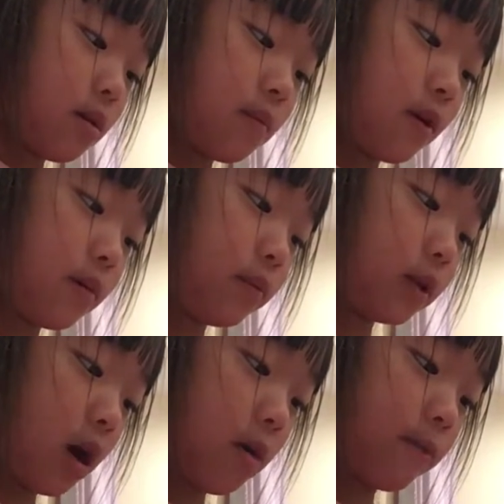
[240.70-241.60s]
But
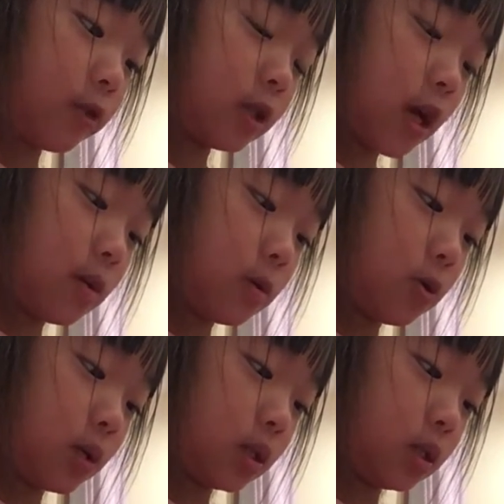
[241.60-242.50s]
first I'm
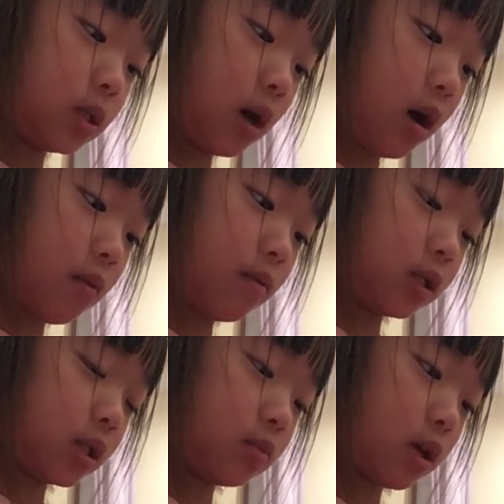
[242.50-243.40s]
going to,
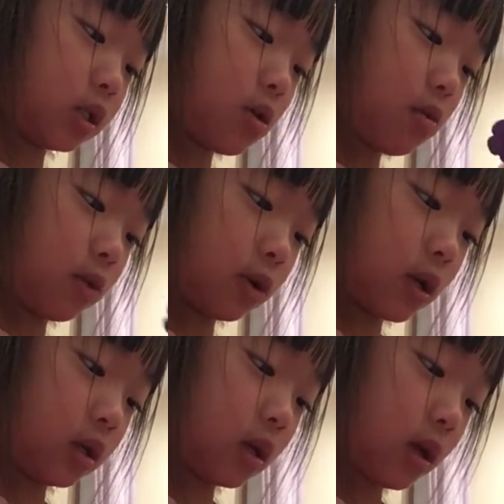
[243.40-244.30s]
since mine's not
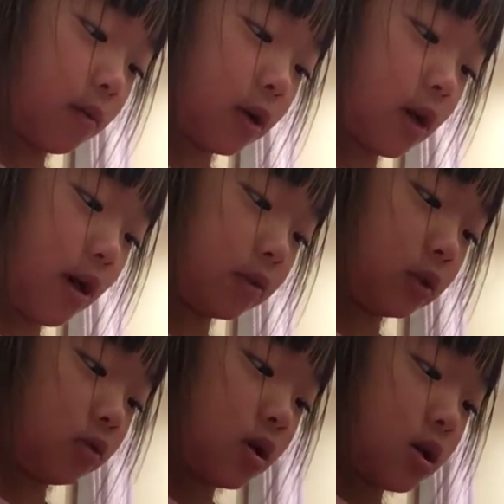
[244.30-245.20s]
working, then I'm going to have
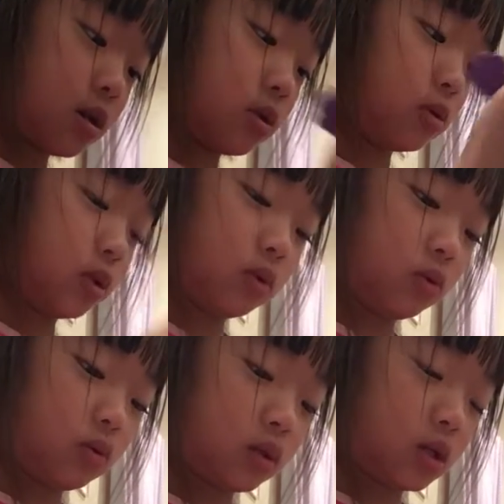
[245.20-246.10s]
to go
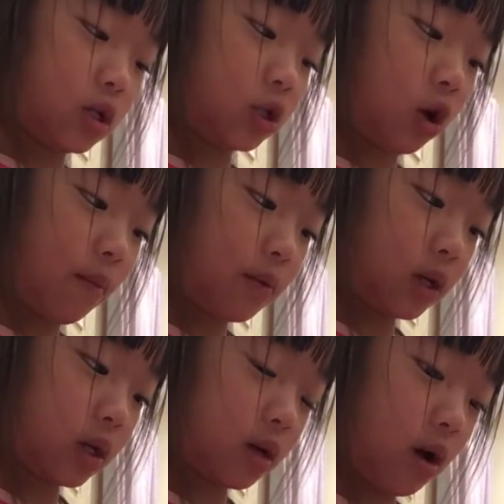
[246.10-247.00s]
to the shop
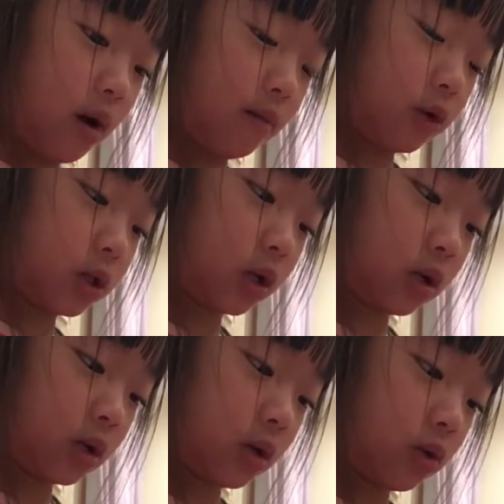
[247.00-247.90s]
and
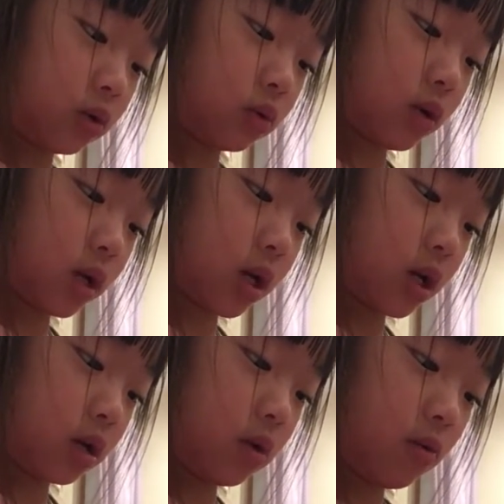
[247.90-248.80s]
return the old one and
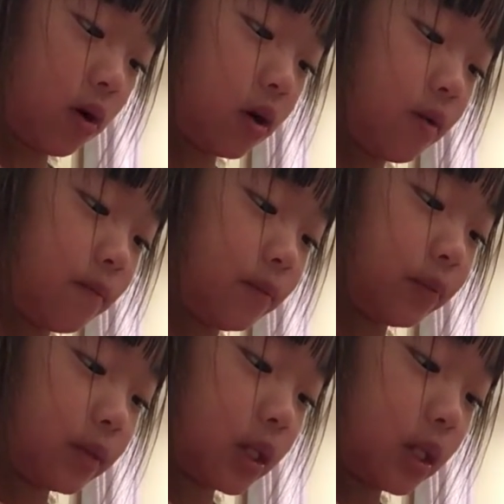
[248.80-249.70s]
get a new one.
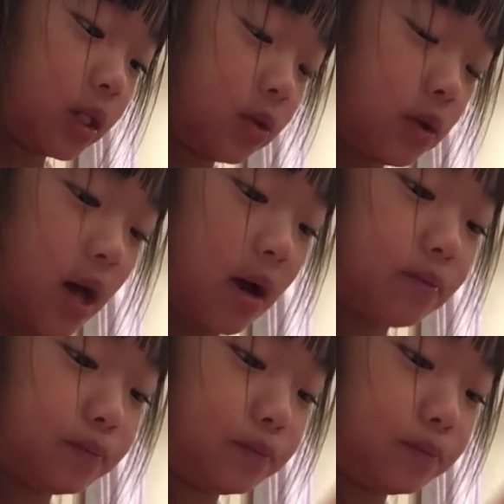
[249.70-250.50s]
So yeah.